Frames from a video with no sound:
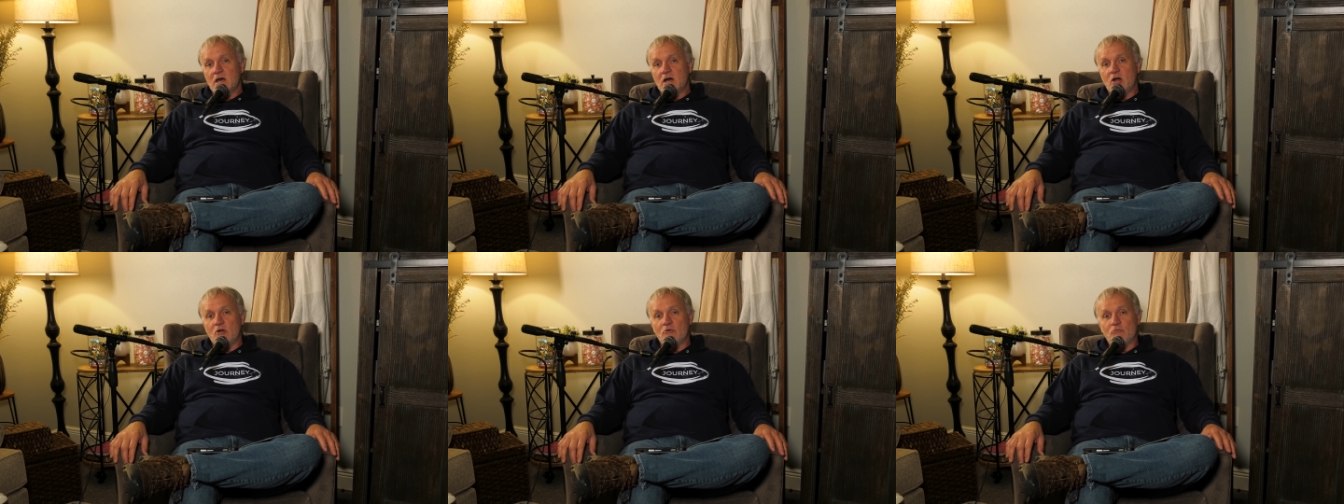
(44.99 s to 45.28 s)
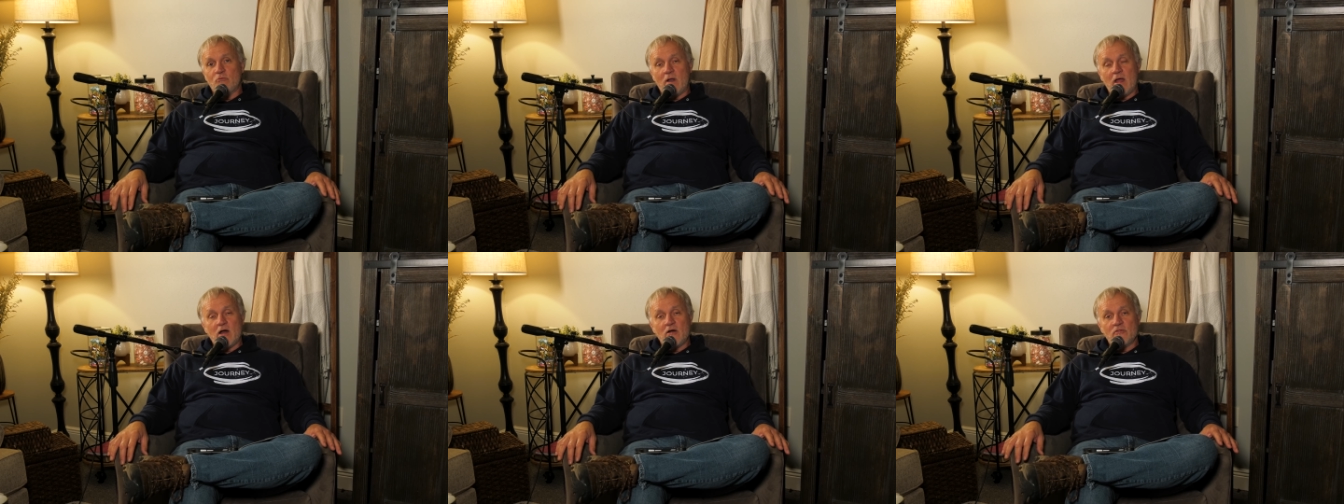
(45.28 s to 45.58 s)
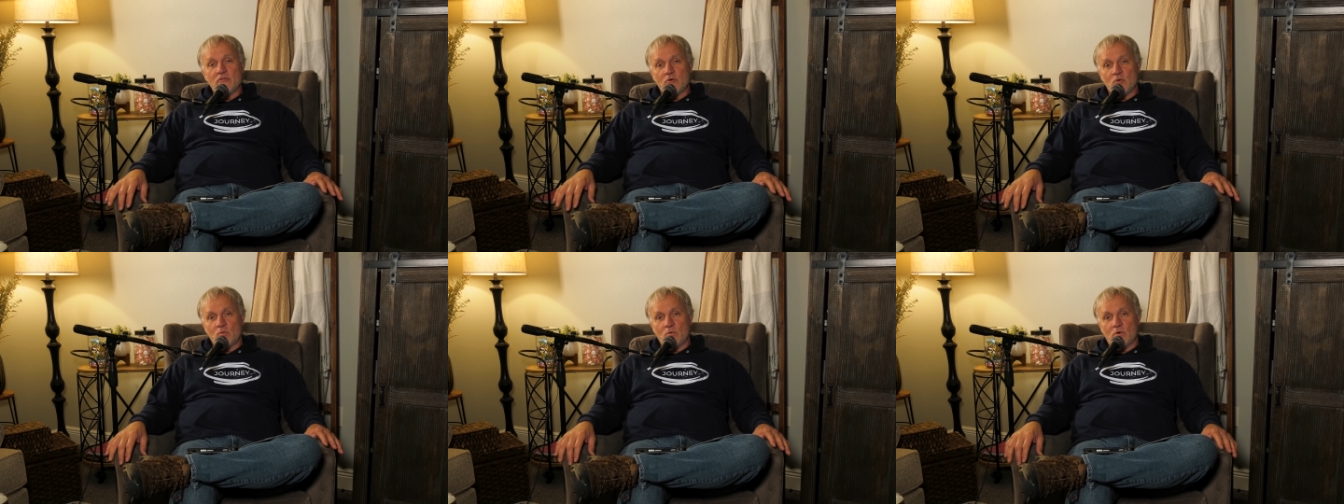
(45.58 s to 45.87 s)

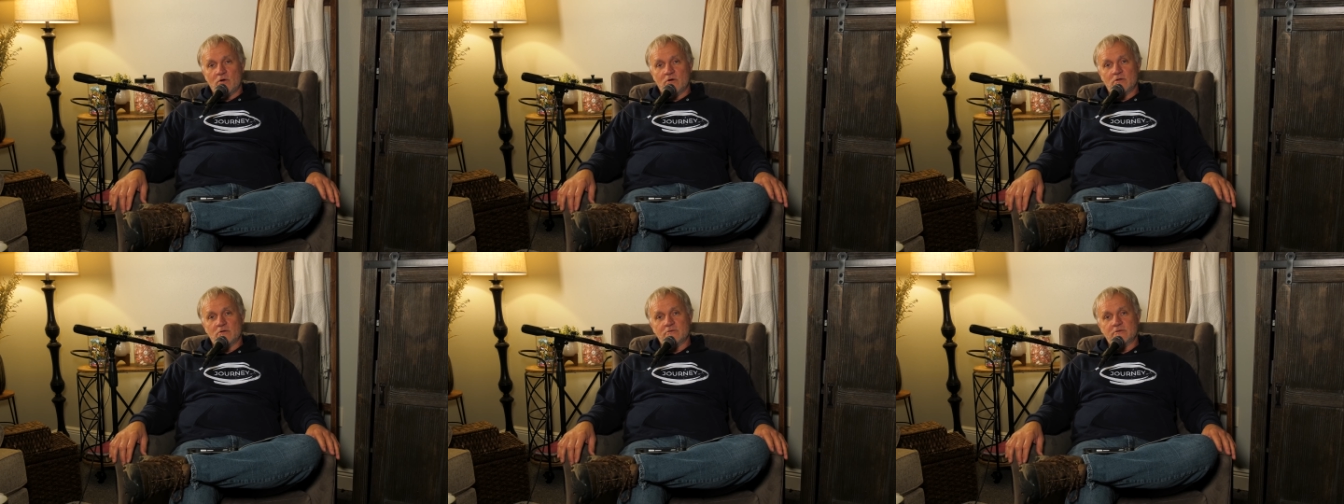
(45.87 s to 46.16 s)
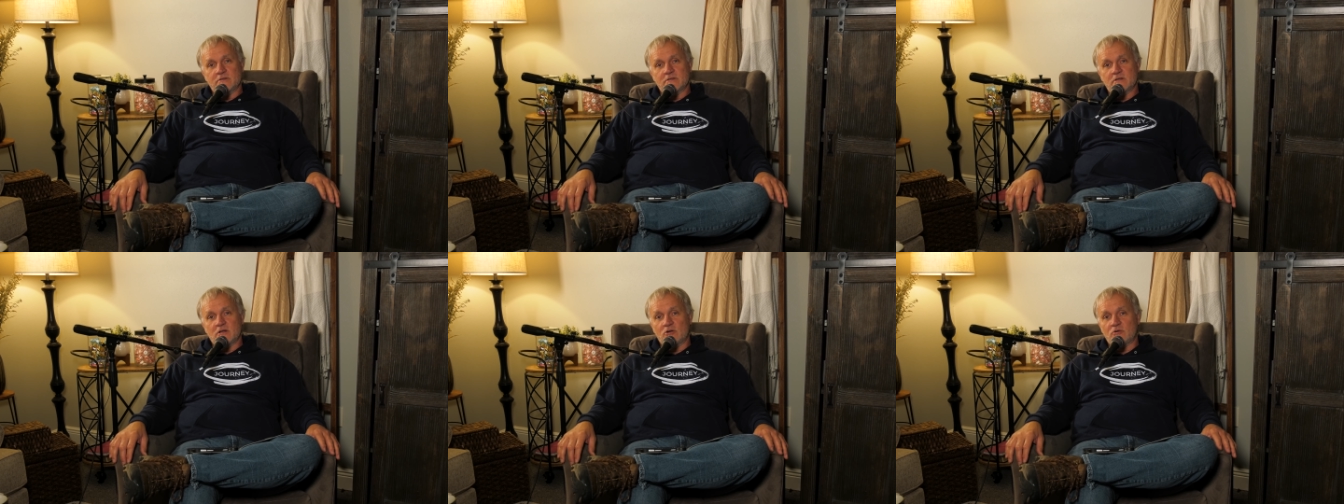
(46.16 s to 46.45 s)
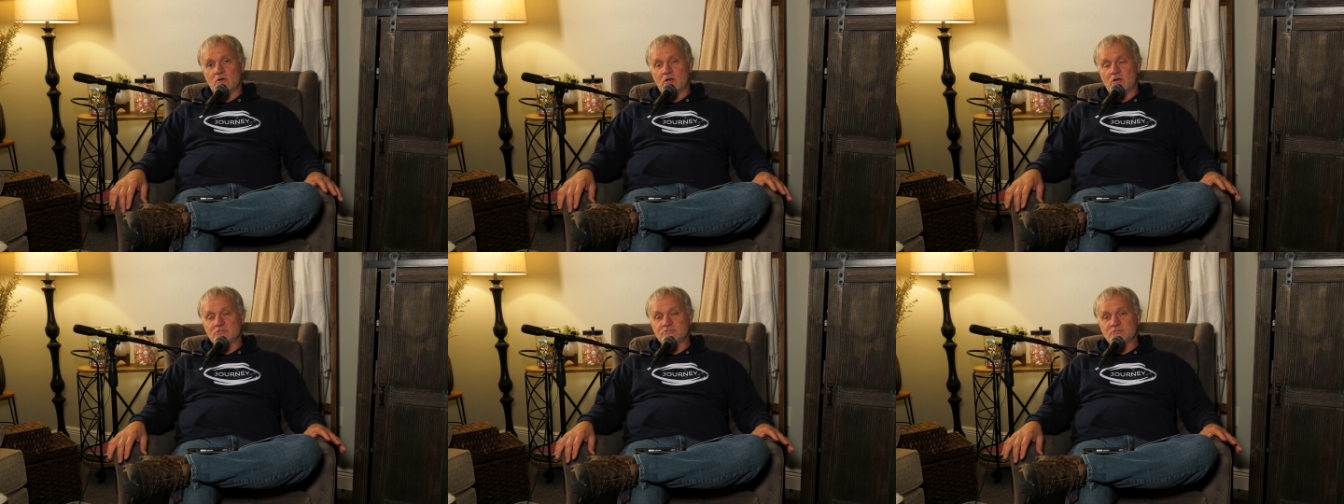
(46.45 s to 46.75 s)
around the world,
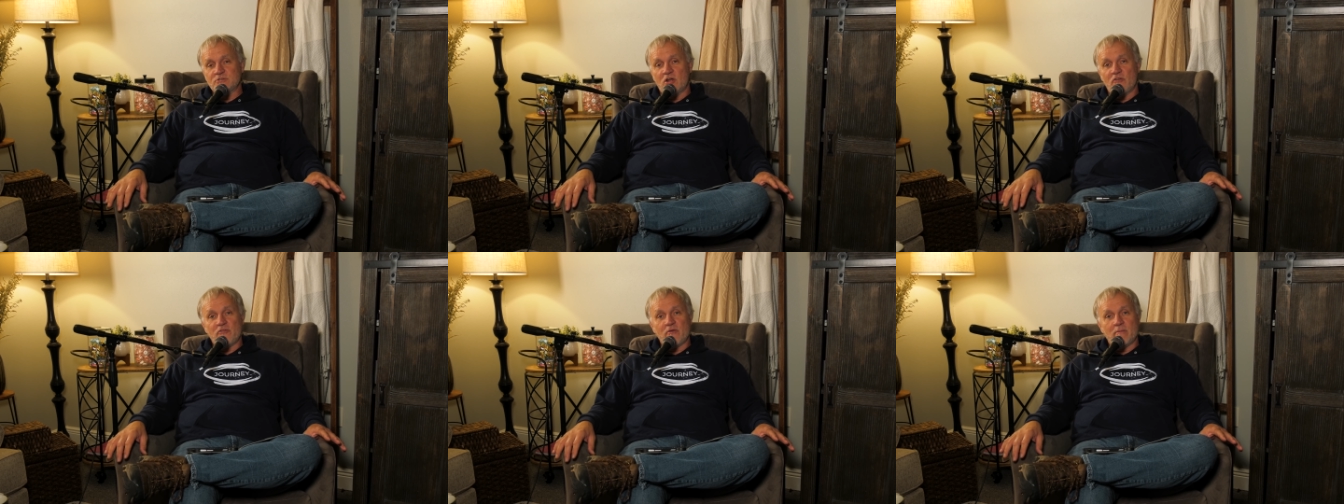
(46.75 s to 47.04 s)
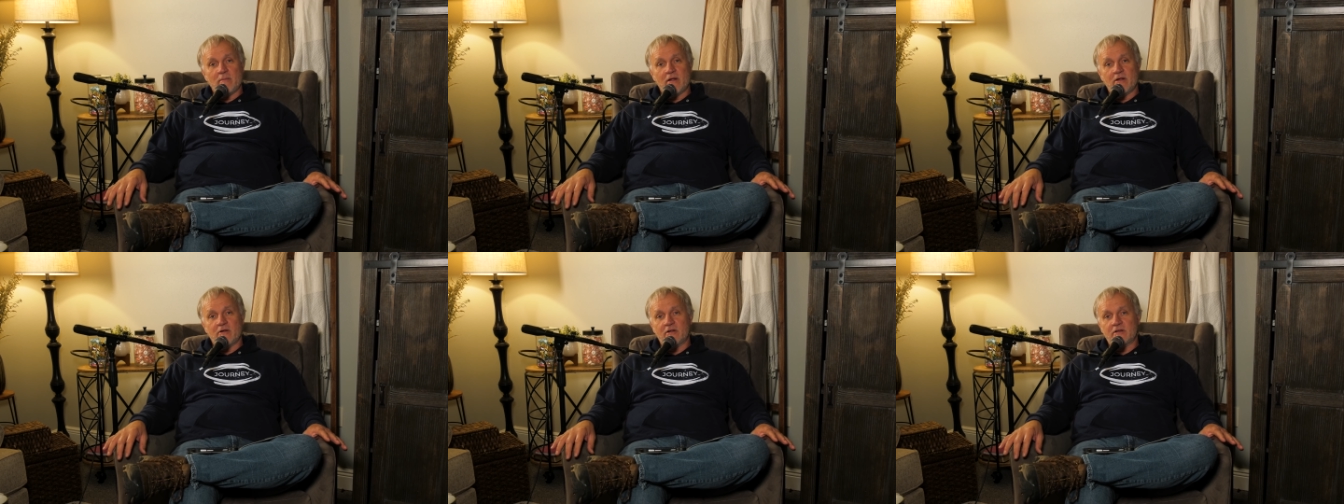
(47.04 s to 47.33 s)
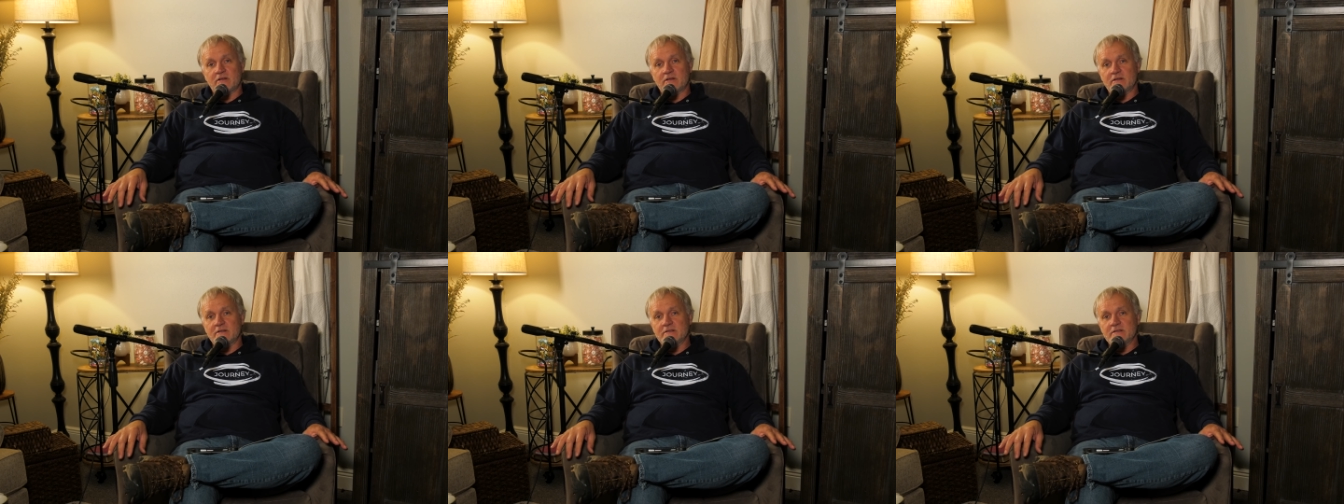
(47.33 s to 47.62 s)
across North
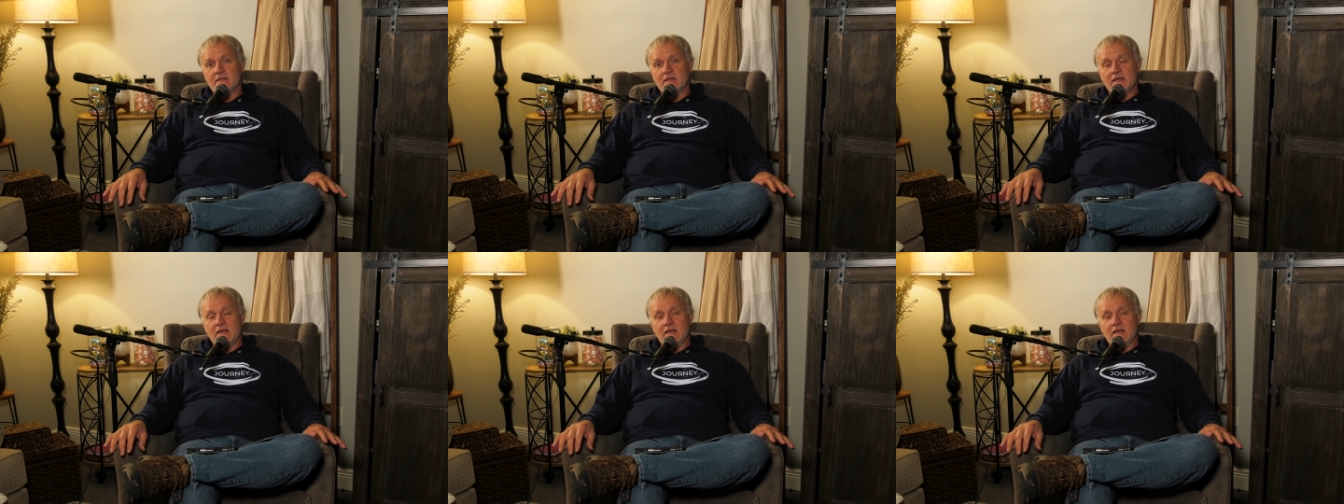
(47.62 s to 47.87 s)
America